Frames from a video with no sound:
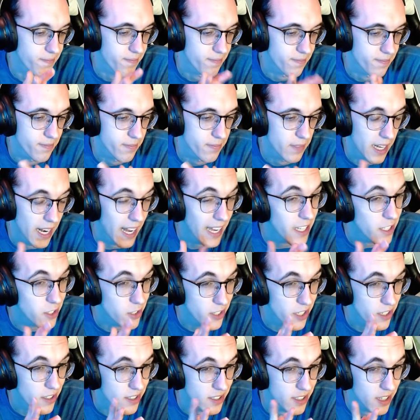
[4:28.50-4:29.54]
And I can
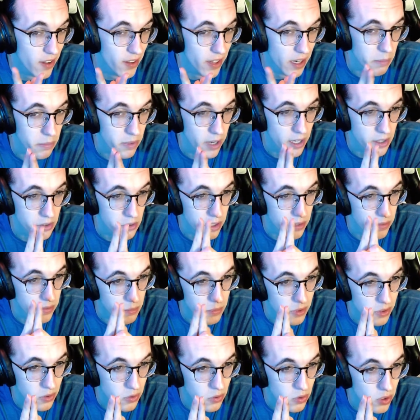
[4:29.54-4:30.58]
share this now that I'm graduating from the
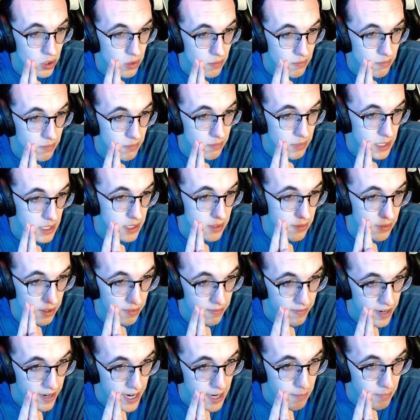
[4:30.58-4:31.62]
school, because if they
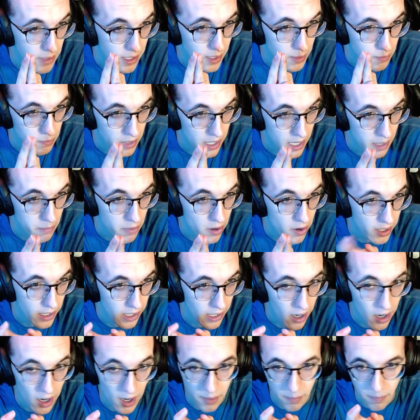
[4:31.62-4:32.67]
find me, I'm already
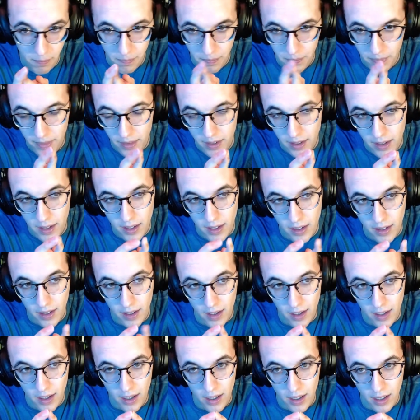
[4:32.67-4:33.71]
gone.
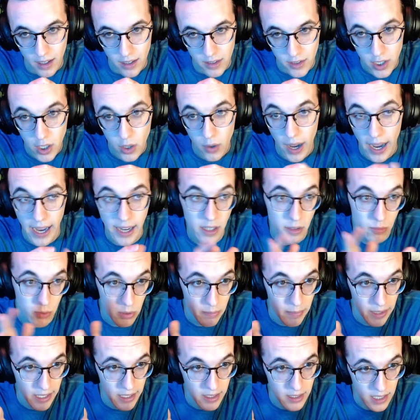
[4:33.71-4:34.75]
So I had a
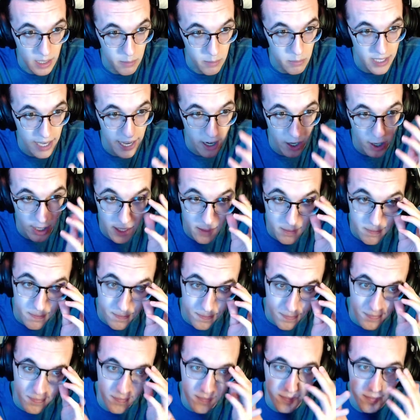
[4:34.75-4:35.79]
roommate, his name was Harry.
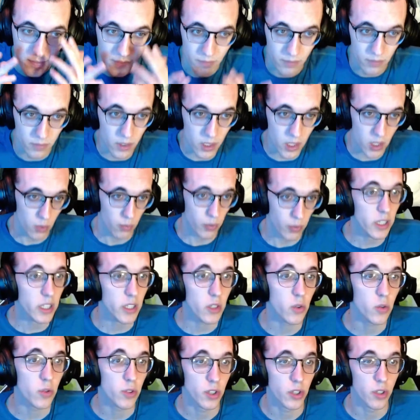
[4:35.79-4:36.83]
Really
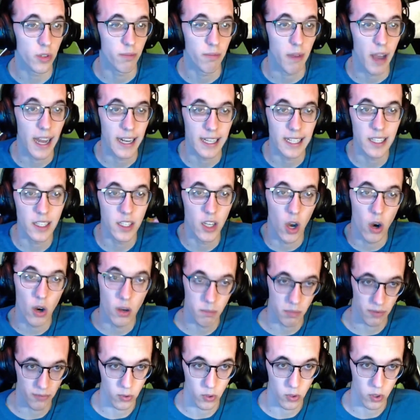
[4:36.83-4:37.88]
cool dude. I didn't know him
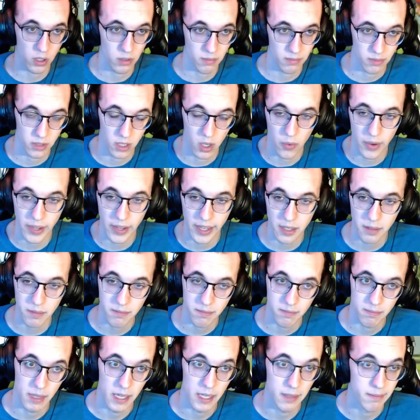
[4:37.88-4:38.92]
before going in,
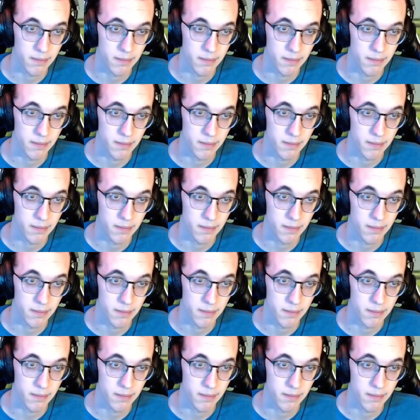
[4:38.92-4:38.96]
but